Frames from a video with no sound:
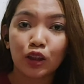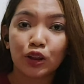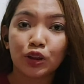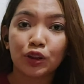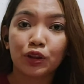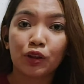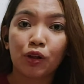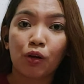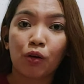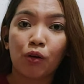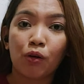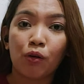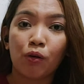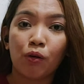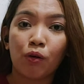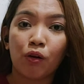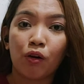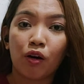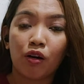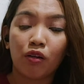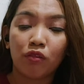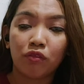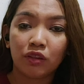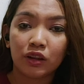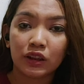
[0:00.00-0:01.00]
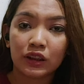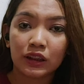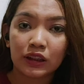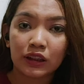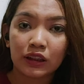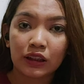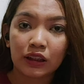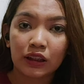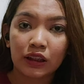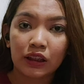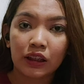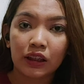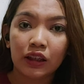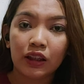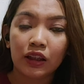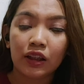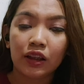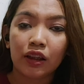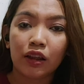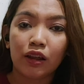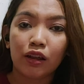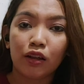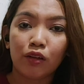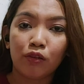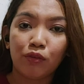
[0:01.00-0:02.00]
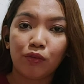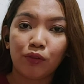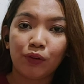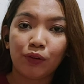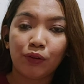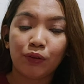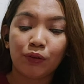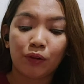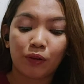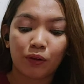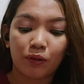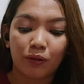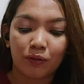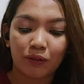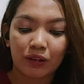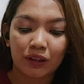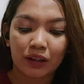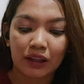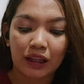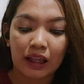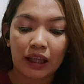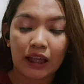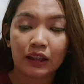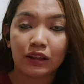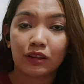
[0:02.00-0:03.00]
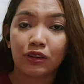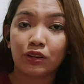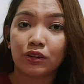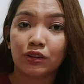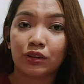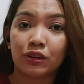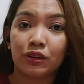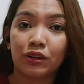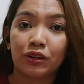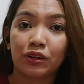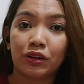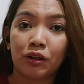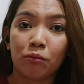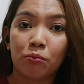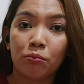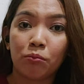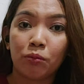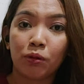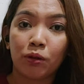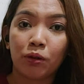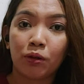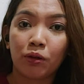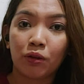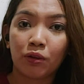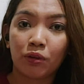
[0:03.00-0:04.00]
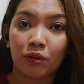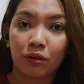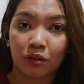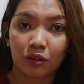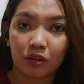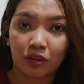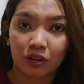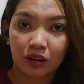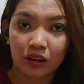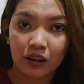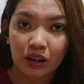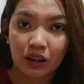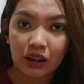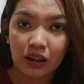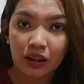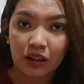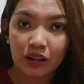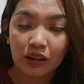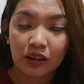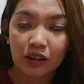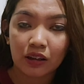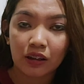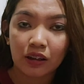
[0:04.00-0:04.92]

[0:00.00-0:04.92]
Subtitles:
So obviously, if you already answered number 30,